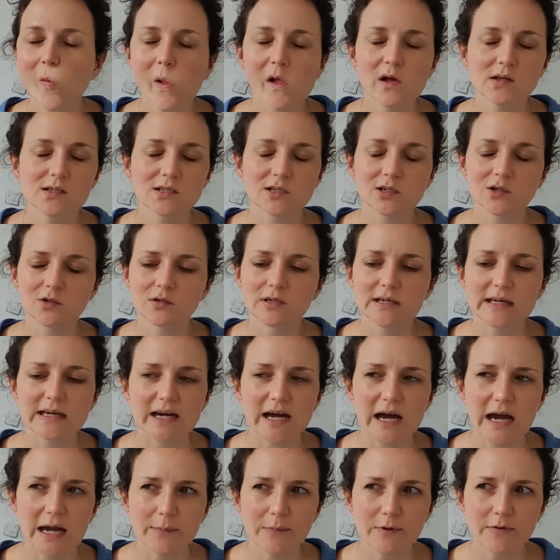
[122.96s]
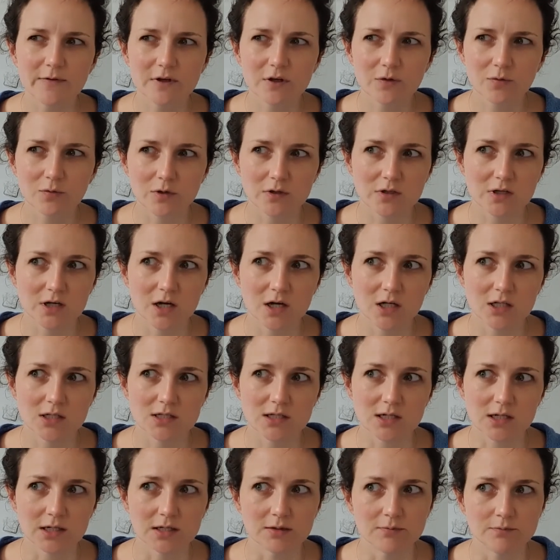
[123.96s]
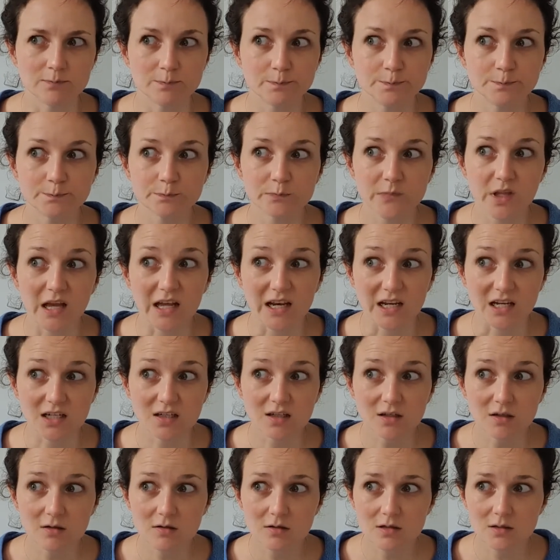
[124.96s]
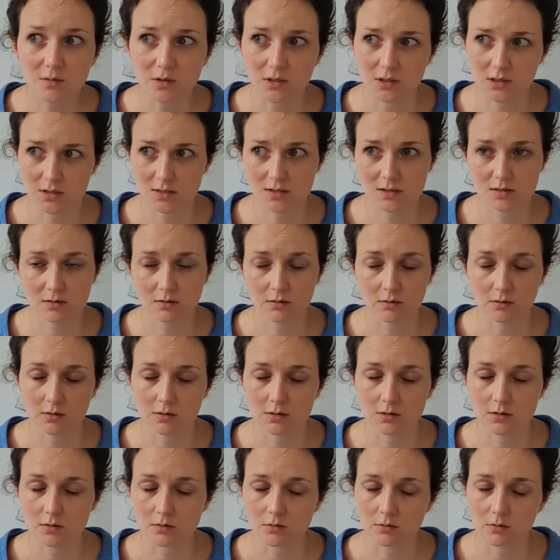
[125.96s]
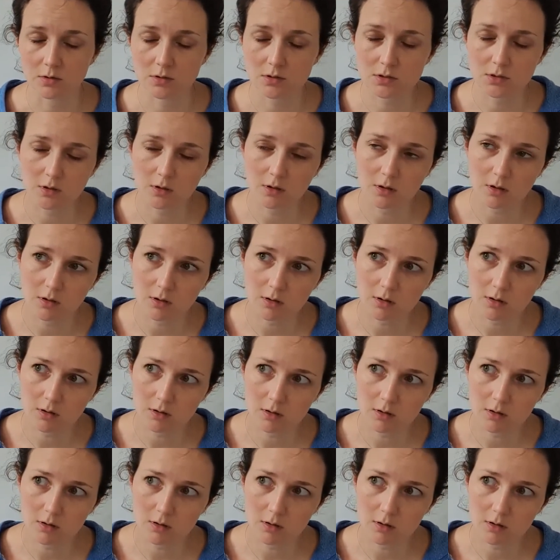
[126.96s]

So, look, I'm having a real hard time getting clothes because all the stores are